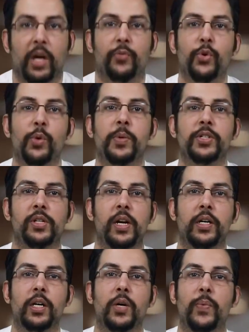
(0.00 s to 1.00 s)
A few months
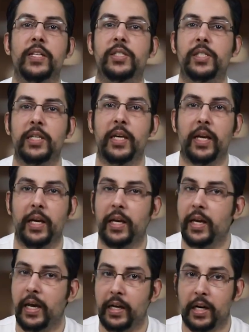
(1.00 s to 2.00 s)
later, when
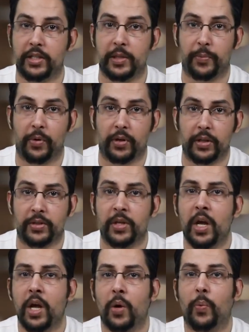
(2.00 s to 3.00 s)
CAA and NRC protests
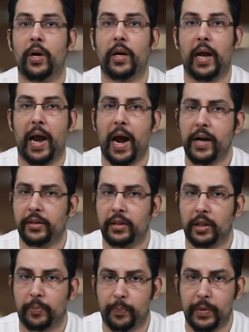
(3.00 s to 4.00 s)
were at
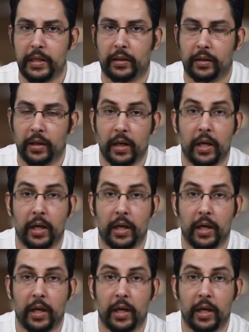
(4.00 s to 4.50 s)
their peak,